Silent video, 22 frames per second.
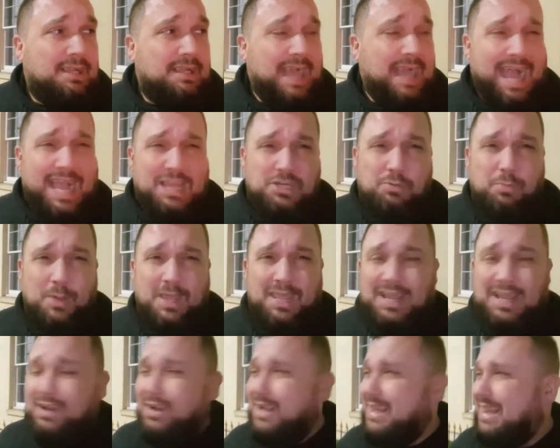Ashby.
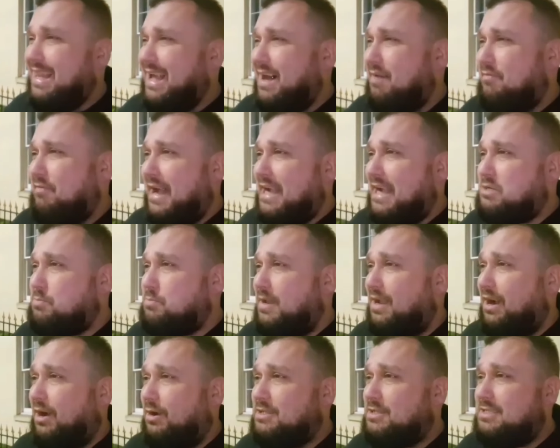And I love Ashby,
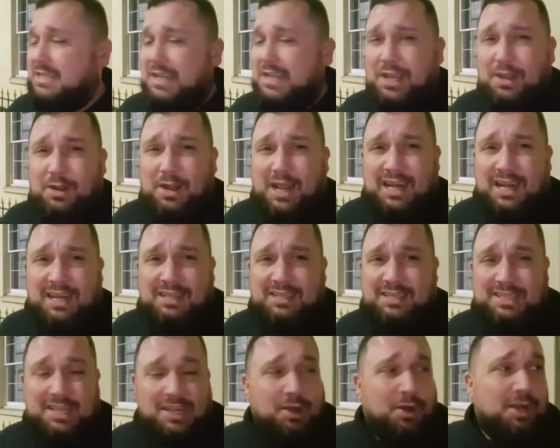honestly do. And
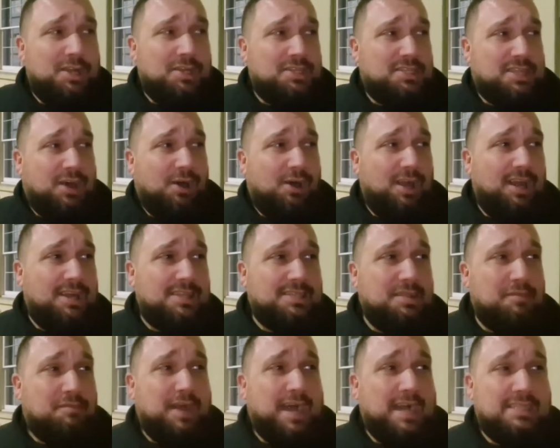tonight just highlights the
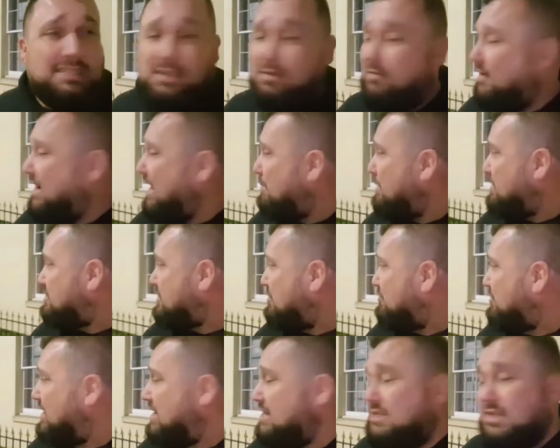fact of how much I
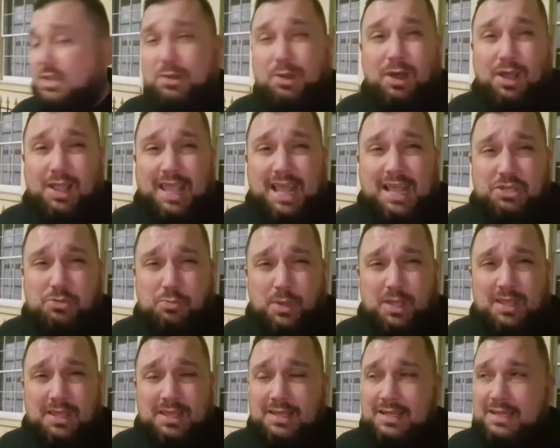really do like Ashby.
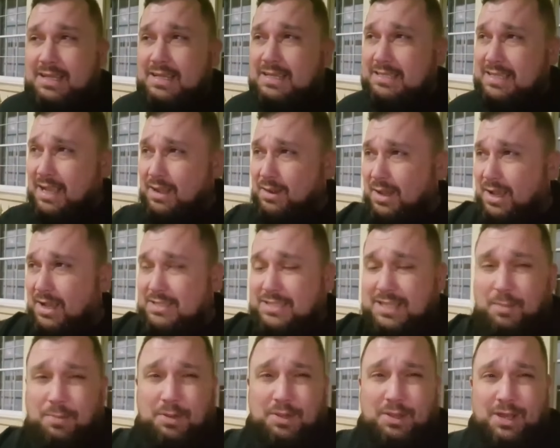So last
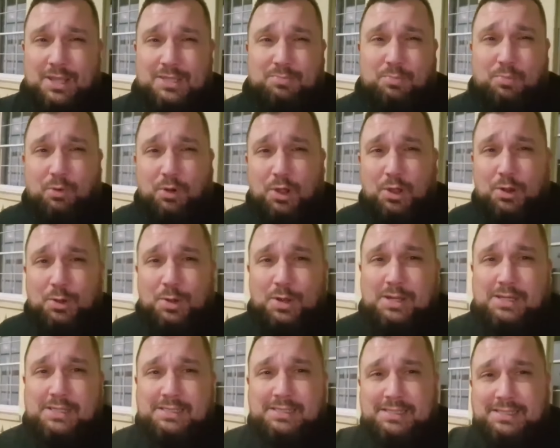stop of the night is Brew.
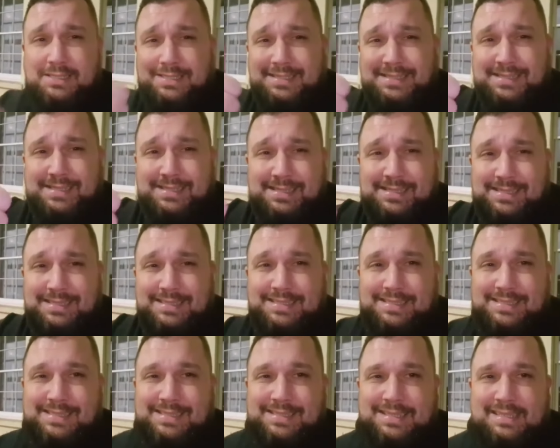
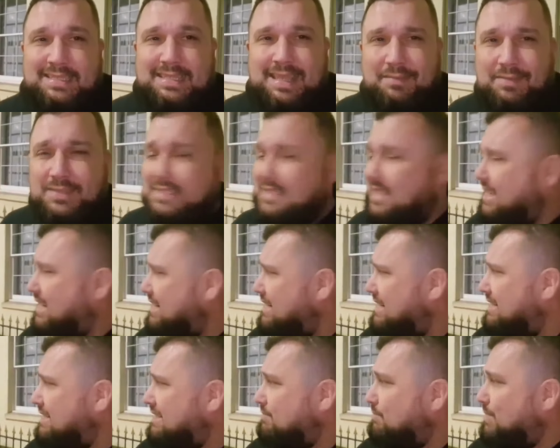17,
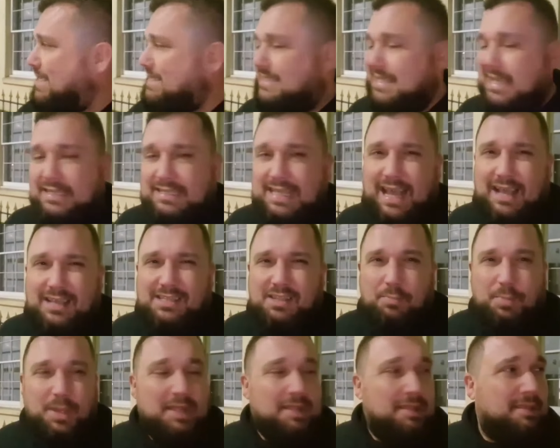about 6 hours I've
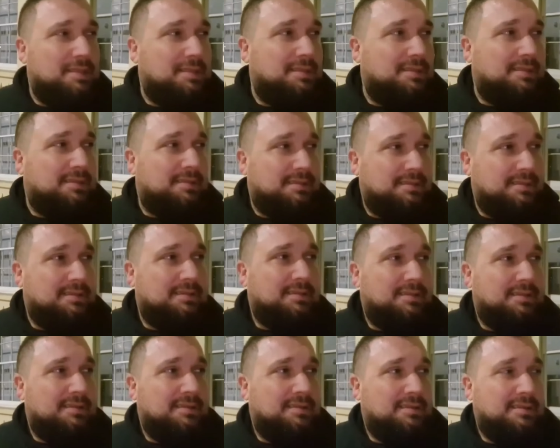been.
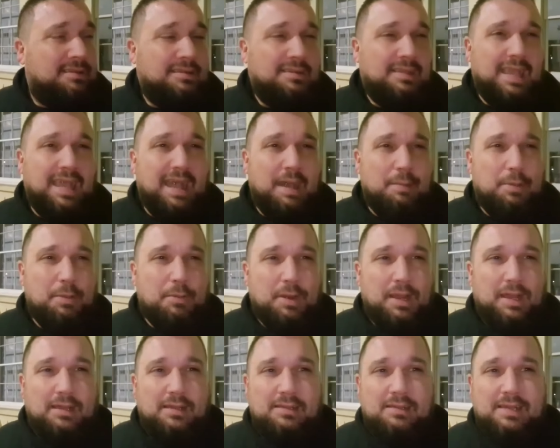Yeah, happy with
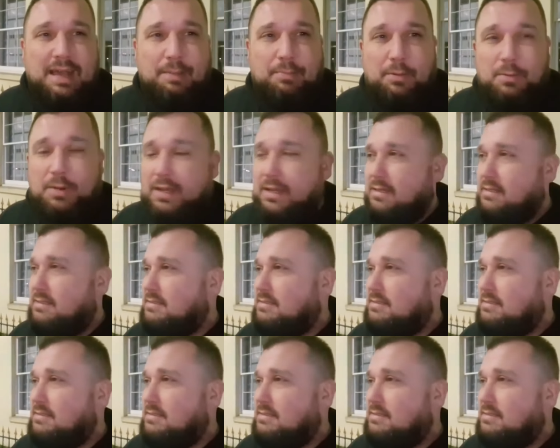that. Happy with that.